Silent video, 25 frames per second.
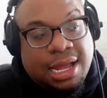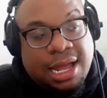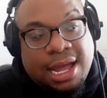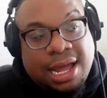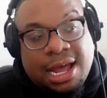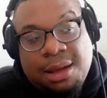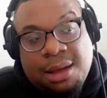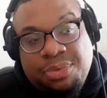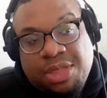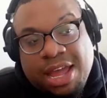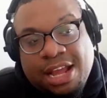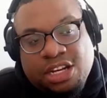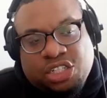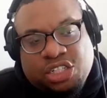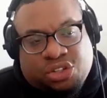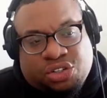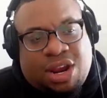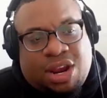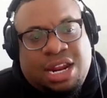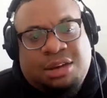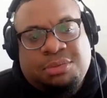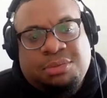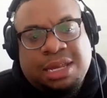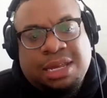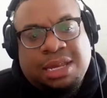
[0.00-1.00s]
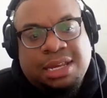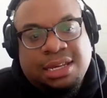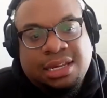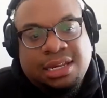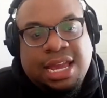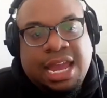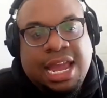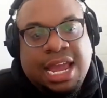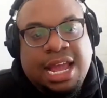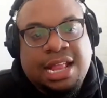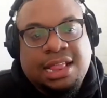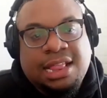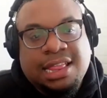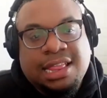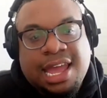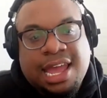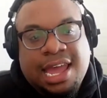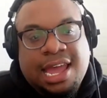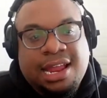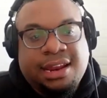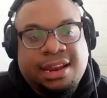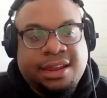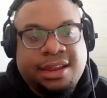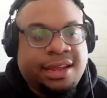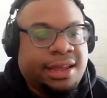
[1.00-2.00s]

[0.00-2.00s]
um, that drain me and that